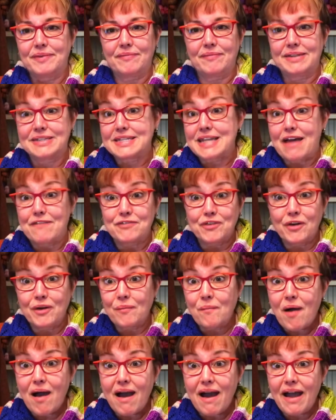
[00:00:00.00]
it's not
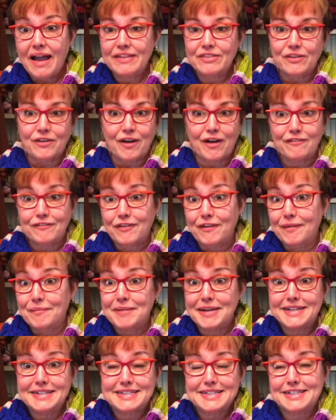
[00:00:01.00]
very wide. There aren't very
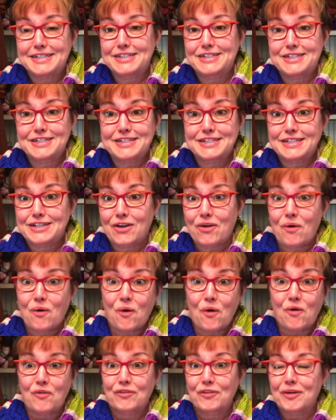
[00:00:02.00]
many stitches to
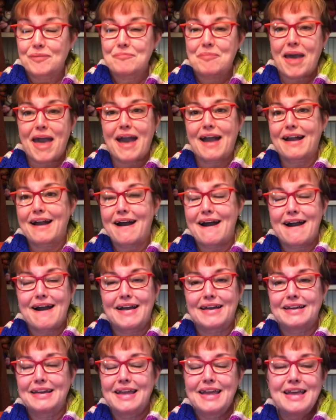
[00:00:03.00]
go over and back
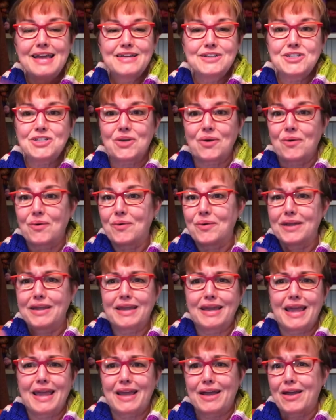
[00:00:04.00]
on. So
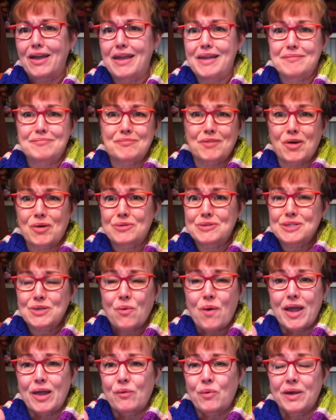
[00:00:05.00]
it goes
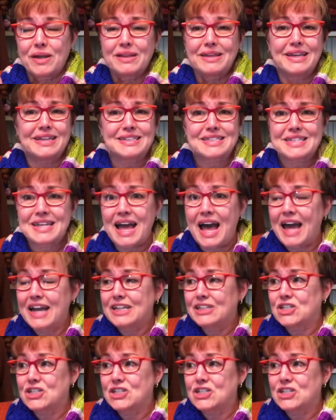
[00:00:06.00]
quite quickly. It's not a